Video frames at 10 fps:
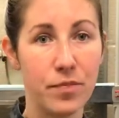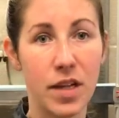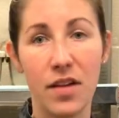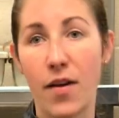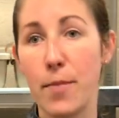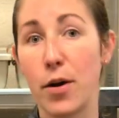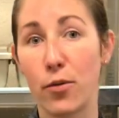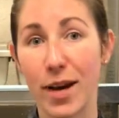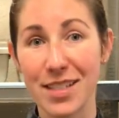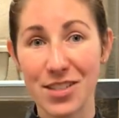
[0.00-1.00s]
If I'm at a
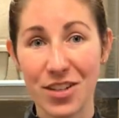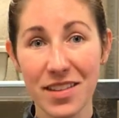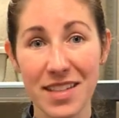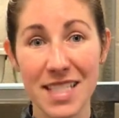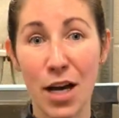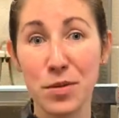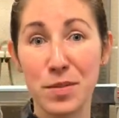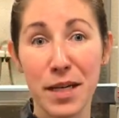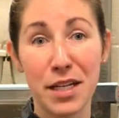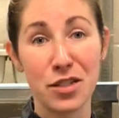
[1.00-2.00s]
restaurant, this helps
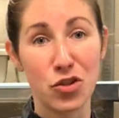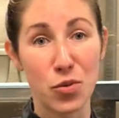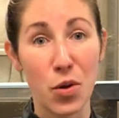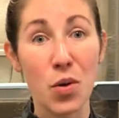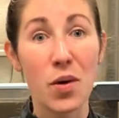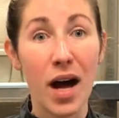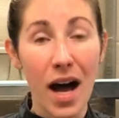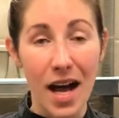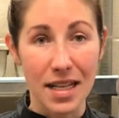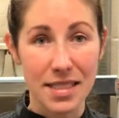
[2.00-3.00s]
me to control
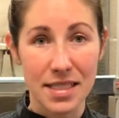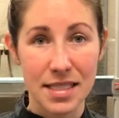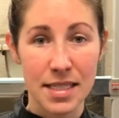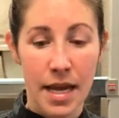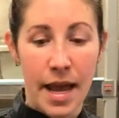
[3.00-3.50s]
costs.